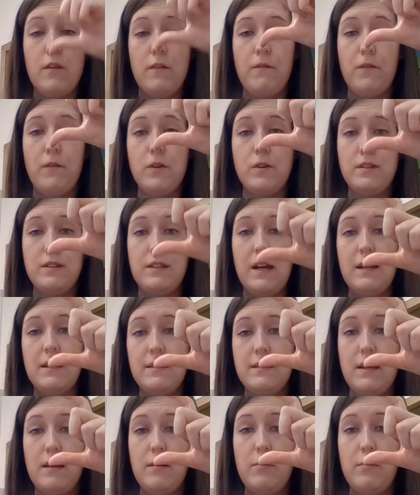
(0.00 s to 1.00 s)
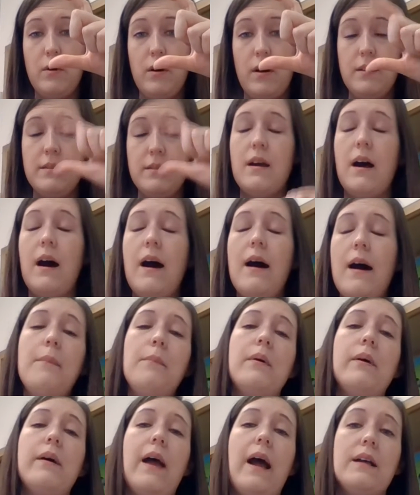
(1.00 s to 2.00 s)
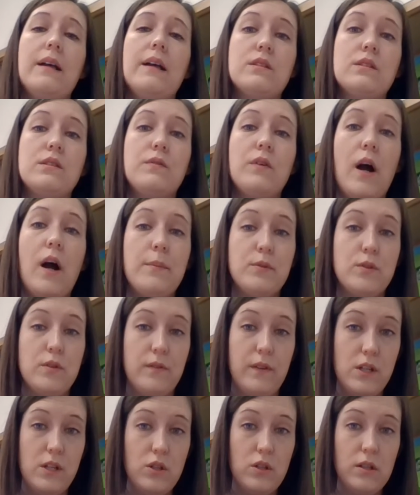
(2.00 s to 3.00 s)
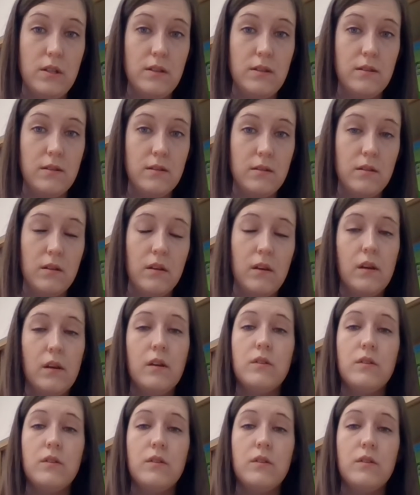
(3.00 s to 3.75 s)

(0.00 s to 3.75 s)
The first data table on top asks for observations.